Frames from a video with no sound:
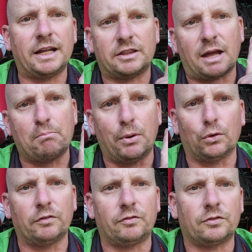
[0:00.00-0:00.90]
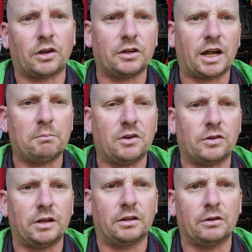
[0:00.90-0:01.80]
hit that bell so you don't
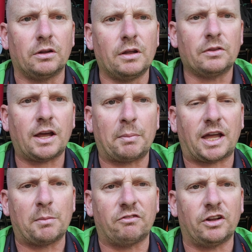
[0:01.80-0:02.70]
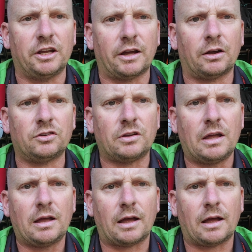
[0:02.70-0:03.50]
miss any of the up and coming videos.